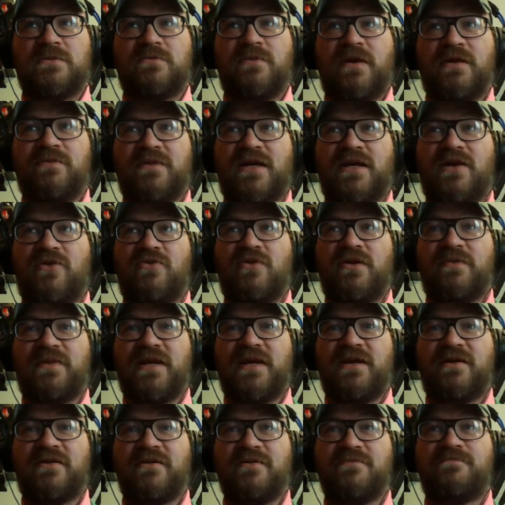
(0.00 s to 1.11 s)
Yep, not going up
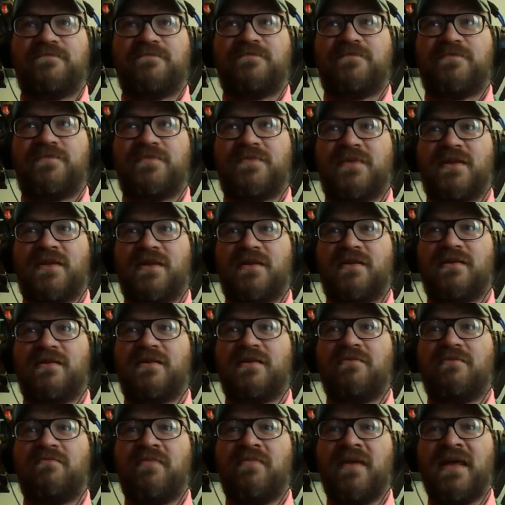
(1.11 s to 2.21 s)
there.
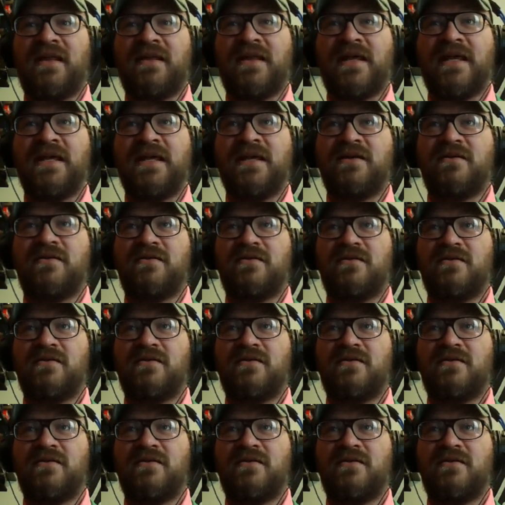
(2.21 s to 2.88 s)
Billy!